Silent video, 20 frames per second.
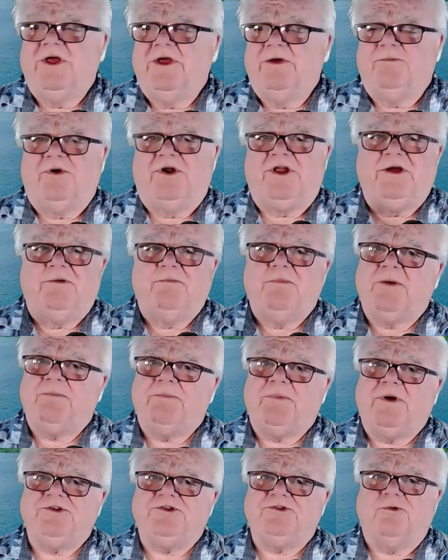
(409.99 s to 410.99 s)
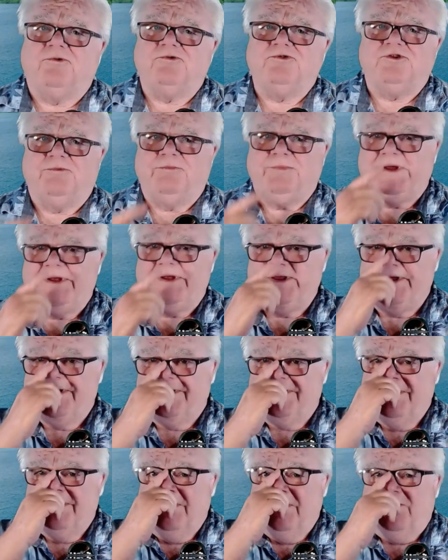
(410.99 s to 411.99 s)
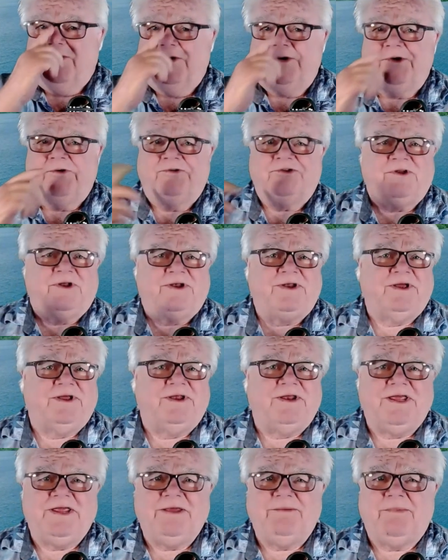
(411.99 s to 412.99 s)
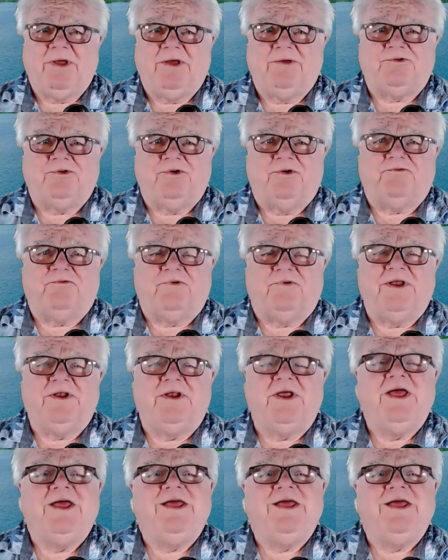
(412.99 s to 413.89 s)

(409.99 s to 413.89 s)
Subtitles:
putting them up on social media, or you're sending an email to a friend.